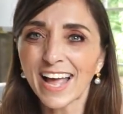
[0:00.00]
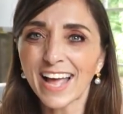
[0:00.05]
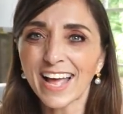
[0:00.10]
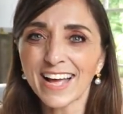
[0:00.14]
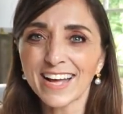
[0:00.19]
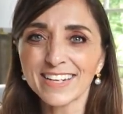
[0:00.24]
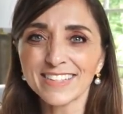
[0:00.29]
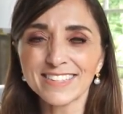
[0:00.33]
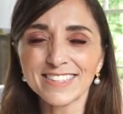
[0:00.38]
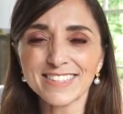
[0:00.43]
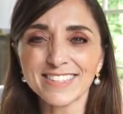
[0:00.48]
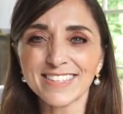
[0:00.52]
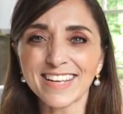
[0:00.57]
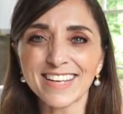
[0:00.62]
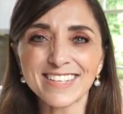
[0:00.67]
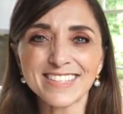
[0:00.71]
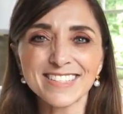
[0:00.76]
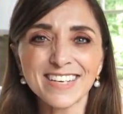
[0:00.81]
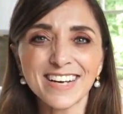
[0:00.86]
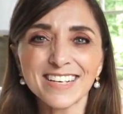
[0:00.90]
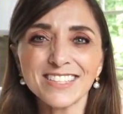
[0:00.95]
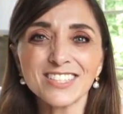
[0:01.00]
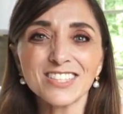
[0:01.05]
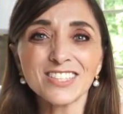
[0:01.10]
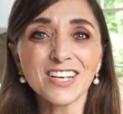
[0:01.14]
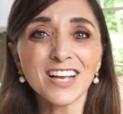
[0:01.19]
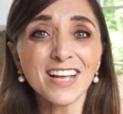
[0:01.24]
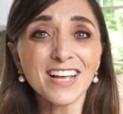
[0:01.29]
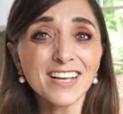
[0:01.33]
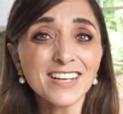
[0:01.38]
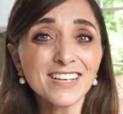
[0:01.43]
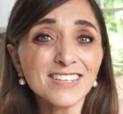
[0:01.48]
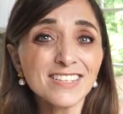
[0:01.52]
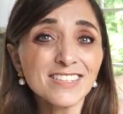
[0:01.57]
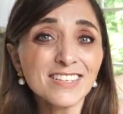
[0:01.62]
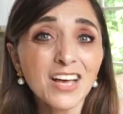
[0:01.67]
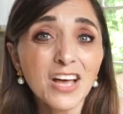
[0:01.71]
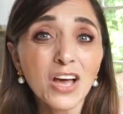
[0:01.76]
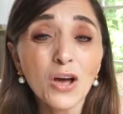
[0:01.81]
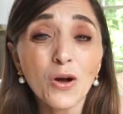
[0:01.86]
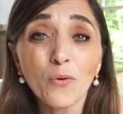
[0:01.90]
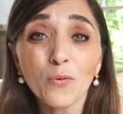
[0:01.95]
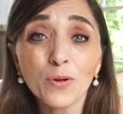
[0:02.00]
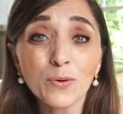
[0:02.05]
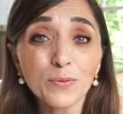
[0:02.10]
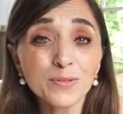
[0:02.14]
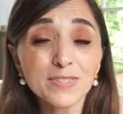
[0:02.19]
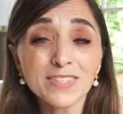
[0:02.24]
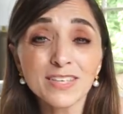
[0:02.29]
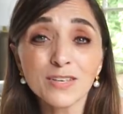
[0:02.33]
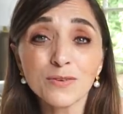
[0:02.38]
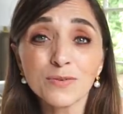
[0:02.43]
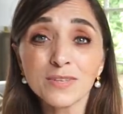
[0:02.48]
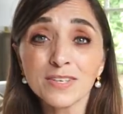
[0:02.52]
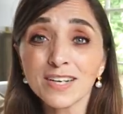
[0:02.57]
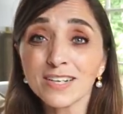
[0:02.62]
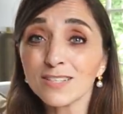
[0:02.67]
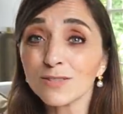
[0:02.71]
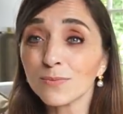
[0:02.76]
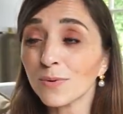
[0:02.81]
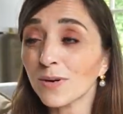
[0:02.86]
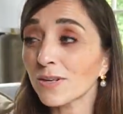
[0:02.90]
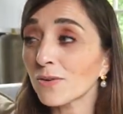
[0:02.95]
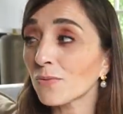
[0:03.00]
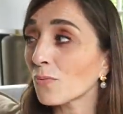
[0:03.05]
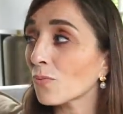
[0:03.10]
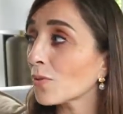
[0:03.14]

and stay in touch, and we will see you in the next one,